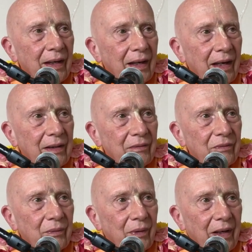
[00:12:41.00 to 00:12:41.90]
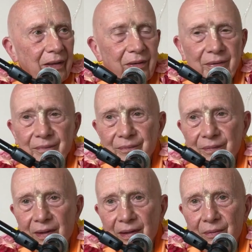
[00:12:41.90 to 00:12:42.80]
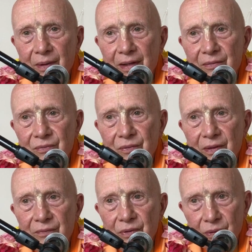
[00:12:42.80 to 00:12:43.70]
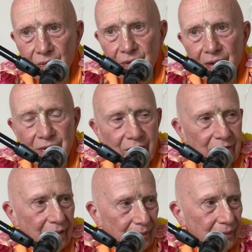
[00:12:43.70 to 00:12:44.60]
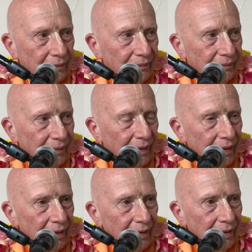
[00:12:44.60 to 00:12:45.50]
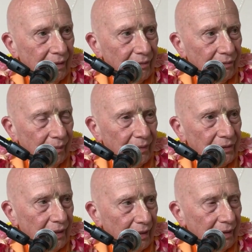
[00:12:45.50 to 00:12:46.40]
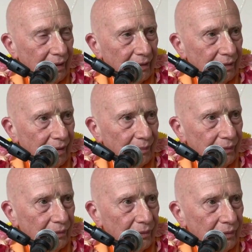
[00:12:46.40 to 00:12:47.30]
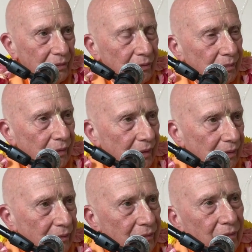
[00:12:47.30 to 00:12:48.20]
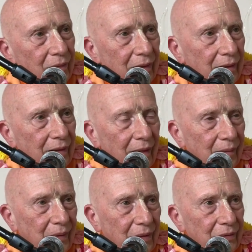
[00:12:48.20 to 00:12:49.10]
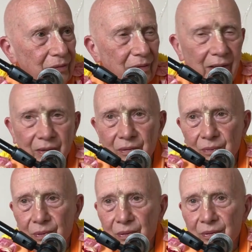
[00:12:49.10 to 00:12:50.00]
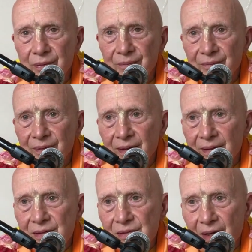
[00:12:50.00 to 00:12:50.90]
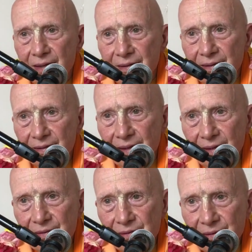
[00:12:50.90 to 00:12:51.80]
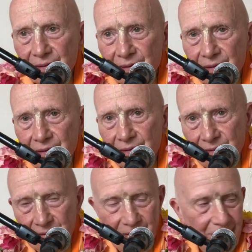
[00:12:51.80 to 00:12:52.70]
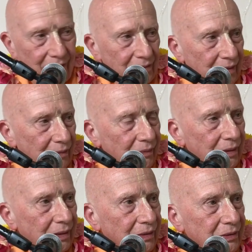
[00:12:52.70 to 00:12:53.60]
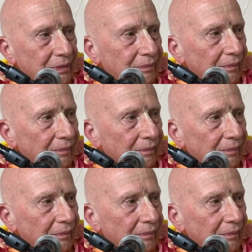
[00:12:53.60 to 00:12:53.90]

end of the Rath, right in front of the Gundicha temple. From the Jagannath temple, 2.3 kilometers down the road, chanting, dancing, the, the deities had reached.